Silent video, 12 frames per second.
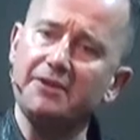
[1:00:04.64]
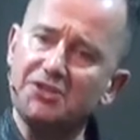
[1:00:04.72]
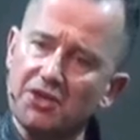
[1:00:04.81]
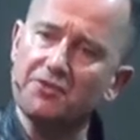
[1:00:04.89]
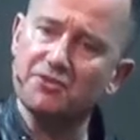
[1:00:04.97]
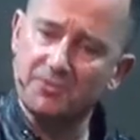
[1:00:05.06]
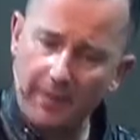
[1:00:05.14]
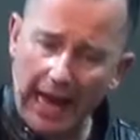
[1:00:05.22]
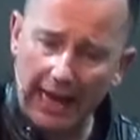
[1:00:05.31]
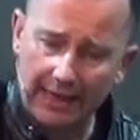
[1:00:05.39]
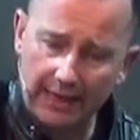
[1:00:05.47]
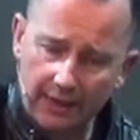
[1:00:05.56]
each other's
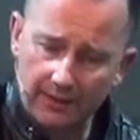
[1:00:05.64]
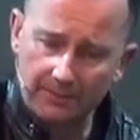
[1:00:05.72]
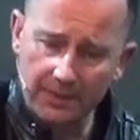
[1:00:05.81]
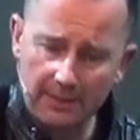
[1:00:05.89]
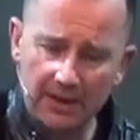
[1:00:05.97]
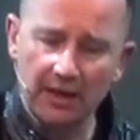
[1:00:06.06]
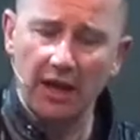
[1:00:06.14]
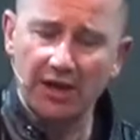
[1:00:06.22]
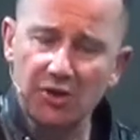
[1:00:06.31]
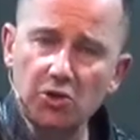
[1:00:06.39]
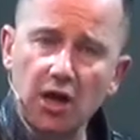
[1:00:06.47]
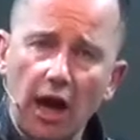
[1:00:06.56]
back. Amen.
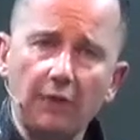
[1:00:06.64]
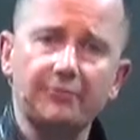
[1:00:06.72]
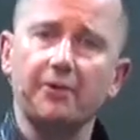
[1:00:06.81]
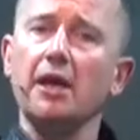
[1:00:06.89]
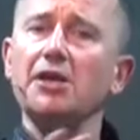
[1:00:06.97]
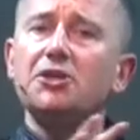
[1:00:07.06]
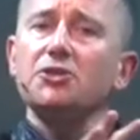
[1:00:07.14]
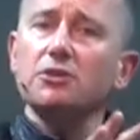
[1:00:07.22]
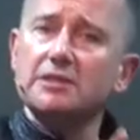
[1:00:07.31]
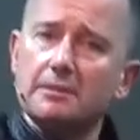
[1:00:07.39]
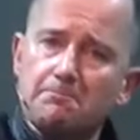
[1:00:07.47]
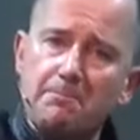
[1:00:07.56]
You cover, you
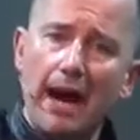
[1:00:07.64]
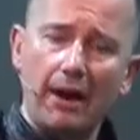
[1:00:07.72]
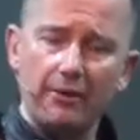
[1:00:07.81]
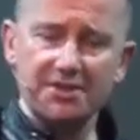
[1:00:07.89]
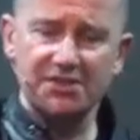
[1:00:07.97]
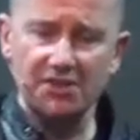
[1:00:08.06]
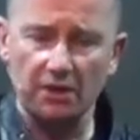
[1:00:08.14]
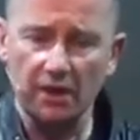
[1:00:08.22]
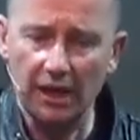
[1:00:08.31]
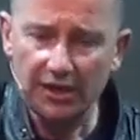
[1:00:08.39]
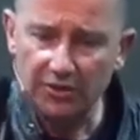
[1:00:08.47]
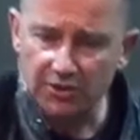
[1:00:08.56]
don't embarrass or
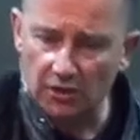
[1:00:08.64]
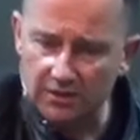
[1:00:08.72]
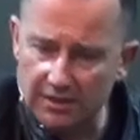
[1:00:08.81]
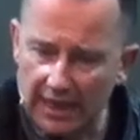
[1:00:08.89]
you don't